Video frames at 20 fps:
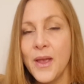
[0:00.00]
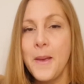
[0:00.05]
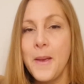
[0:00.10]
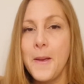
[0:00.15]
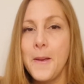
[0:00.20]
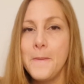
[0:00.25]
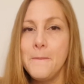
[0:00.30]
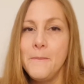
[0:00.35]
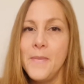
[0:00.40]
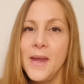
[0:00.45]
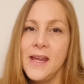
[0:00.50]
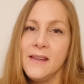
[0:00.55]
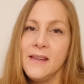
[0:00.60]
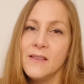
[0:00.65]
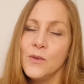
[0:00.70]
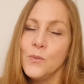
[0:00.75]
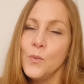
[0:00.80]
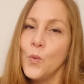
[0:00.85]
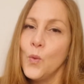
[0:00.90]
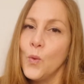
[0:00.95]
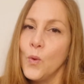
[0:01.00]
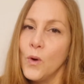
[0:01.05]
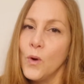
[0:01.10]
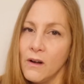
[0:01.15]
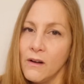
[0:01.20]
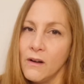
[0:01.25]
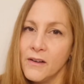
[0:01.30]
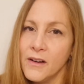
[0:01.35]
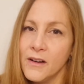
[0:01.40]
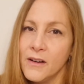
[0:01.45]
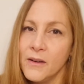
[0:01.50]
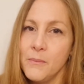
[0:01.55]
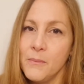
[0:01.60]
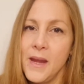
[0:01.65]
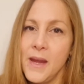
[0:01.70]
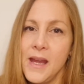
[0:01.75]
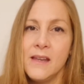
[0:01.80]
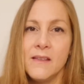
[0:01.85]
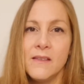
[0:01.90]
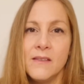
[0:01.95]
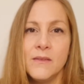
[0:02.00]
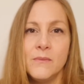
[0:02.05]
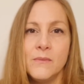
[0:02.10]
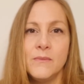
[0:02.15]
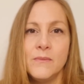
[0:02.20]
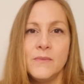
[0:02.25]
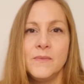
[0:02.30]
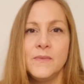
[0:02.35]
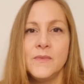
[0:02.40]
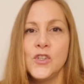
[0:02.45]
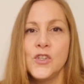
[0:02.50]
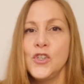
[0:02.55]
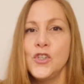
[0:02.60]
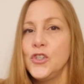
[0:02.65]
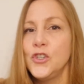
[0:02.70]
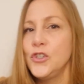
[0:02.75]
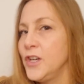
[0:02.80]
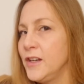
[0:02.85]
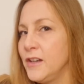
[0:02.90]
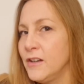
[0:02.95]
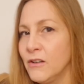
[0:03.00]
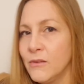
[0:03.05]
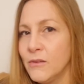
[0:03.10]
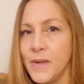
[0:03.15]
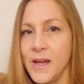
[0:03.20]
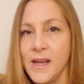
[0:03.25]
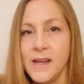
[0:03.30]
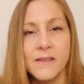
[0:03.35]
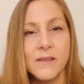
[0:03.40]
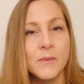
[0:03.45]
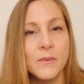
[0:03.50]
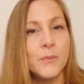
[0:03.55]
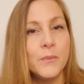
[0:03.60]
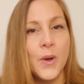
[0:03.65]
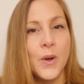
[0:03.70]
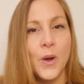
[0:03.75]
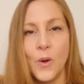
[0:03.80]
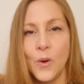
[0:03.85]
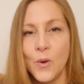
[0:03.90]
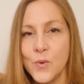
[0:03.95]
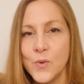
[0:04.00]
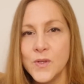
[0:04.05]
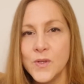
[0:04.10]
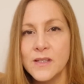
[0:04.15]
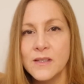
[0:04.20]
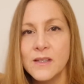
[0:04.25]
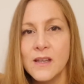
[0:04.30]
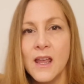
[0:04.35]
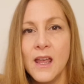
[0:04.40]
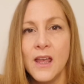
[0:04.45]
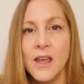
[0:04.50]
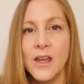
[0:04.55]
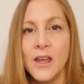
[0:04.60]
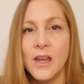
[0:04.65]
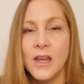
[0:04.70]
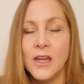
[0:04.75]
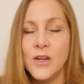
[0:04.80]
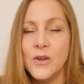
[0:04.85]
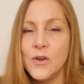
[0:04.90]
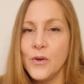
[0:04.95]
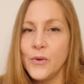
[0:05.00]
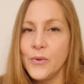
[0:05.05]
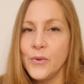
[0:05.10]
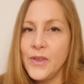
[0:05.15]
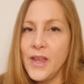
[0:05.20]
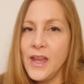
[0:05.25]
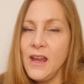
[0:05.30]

Make them work, make them share, make them post. You know, they